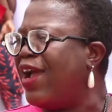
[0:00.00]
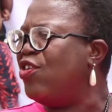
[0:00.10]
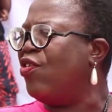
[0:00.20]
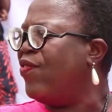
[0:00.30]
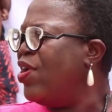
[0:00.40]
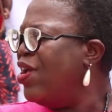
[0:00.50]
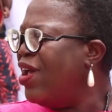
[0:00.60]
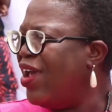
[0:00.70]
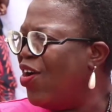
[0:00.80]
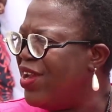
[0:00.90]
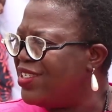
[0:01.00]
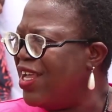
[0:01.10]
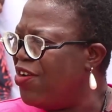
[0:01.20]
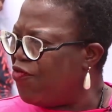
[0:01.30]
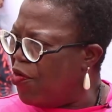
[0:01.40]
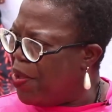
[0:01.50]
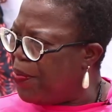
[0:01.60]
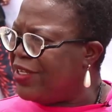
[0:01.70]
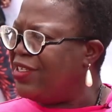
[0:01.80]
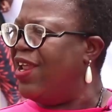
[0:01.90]
kind of understanding from the
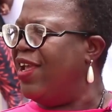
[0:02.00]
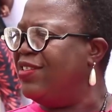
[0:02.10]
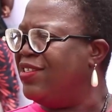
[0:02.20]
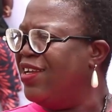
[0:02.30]
president,